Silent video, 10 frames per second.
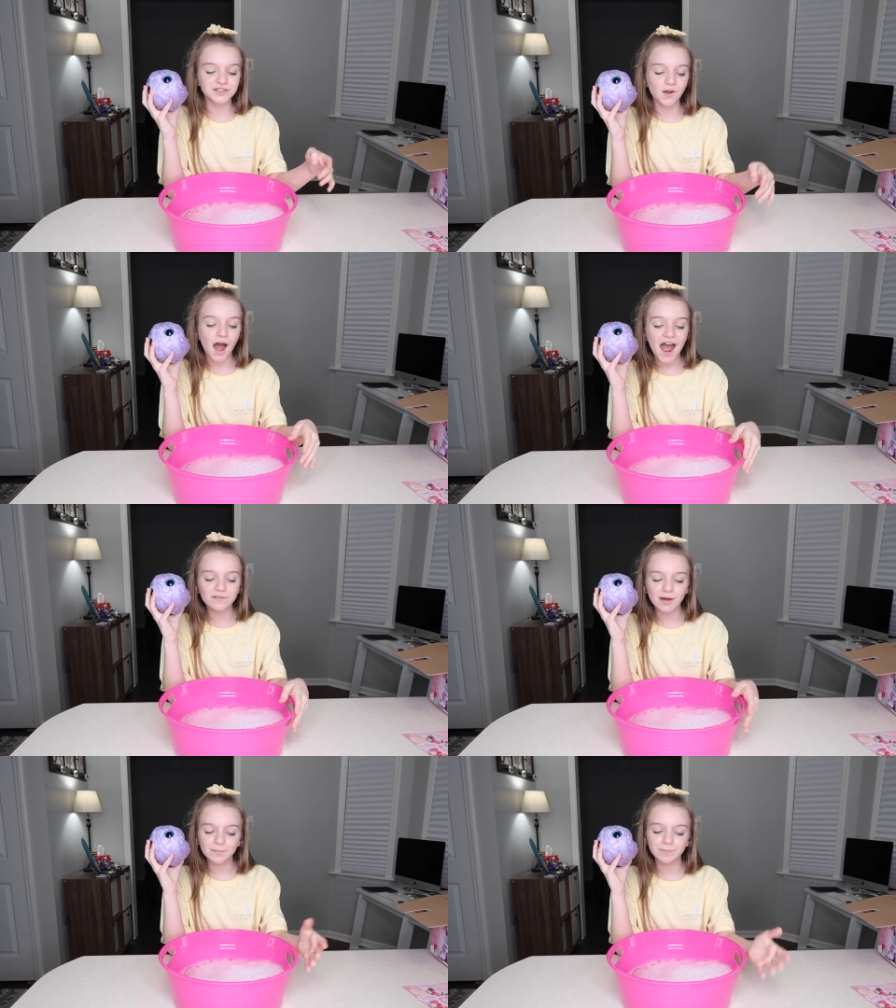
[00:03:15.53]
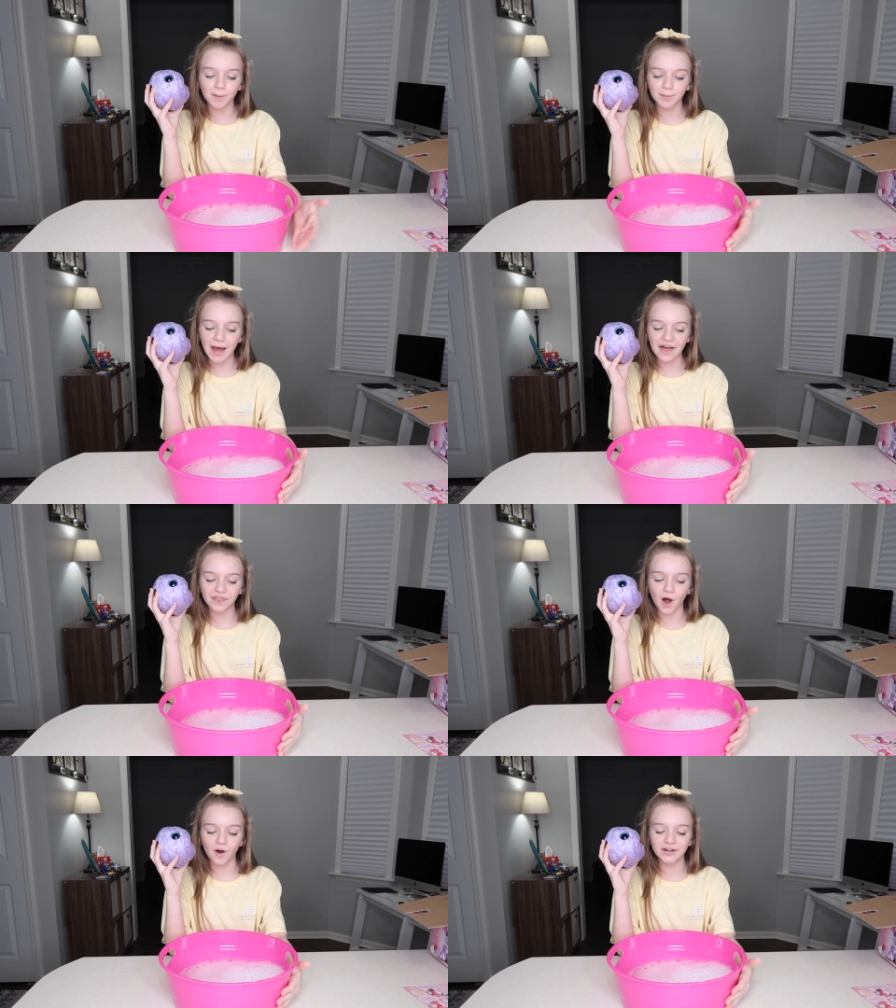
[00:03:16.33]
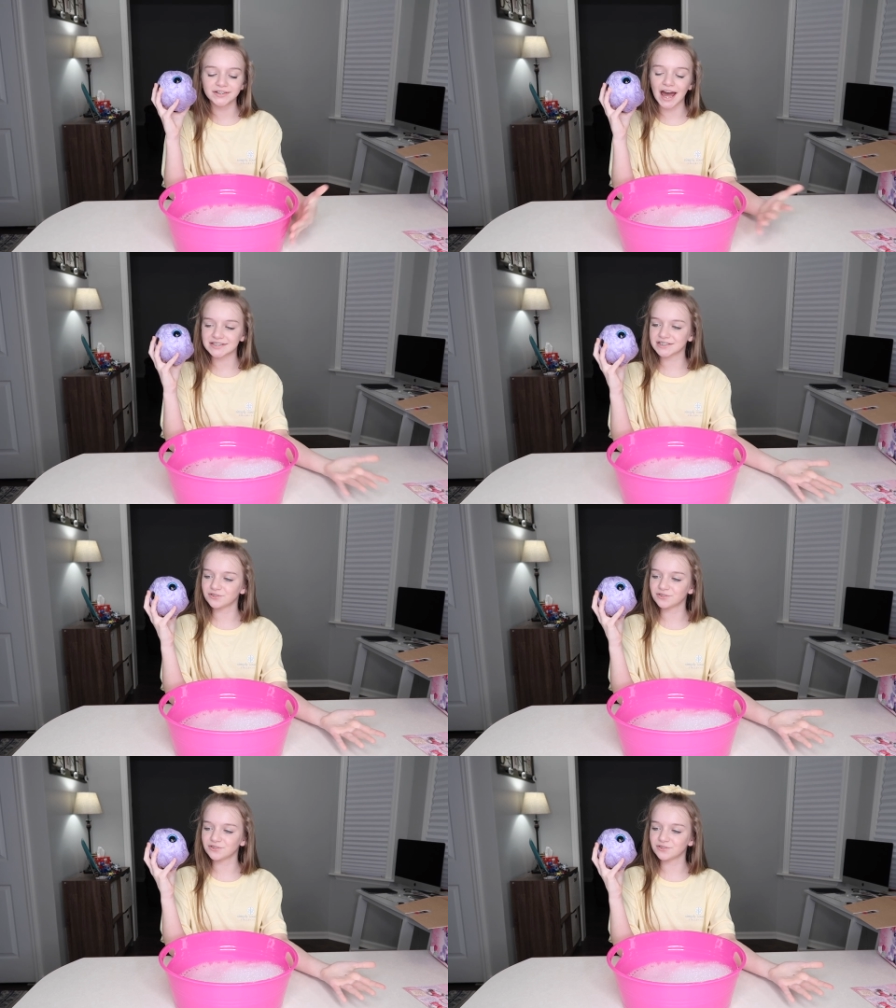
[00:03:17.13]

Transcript: So I have my bubble bath all nice